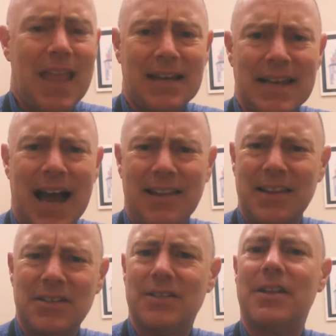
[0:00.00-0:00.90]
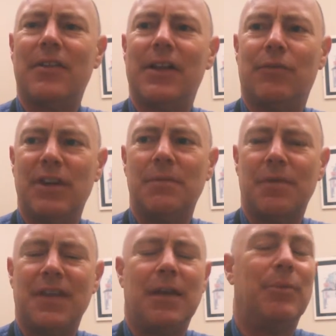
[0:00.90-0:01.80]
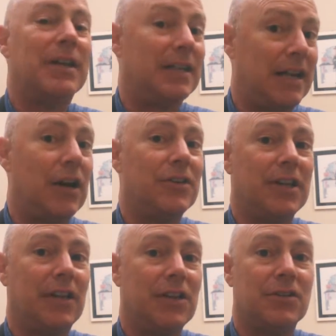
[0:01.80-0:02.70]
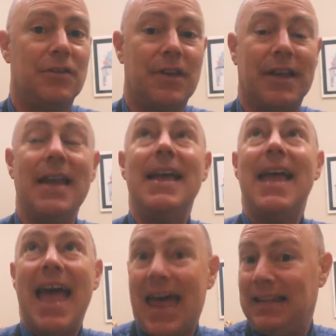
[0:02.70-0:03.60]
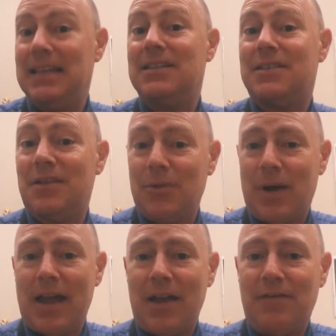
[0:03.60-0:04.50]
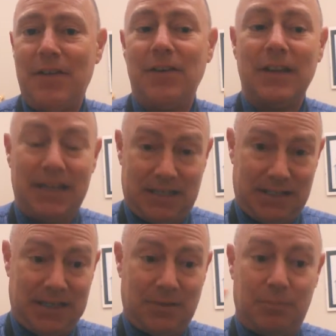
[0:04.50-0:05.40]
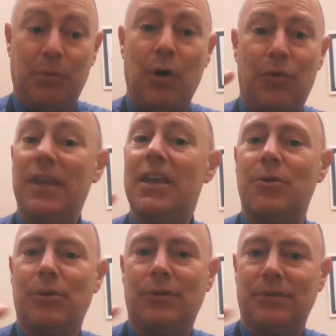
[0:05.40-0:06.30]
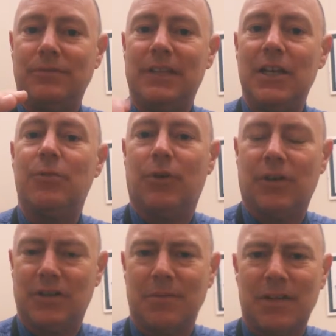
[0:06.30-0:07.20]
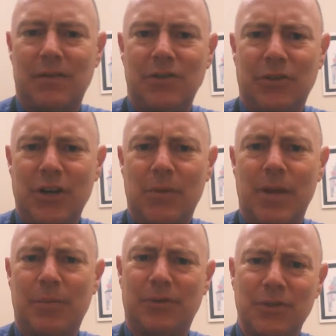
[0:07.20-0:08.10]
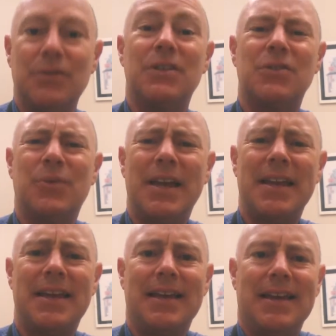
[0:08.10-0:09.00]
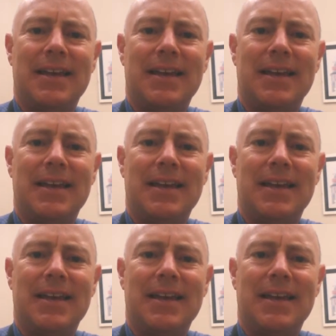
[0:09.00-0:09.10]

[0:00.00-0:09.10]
not necessarily a rhythm thing, but an articulation thing. At least the way I feel it, it's both equal. Because sometimes you'll hear people do the swing,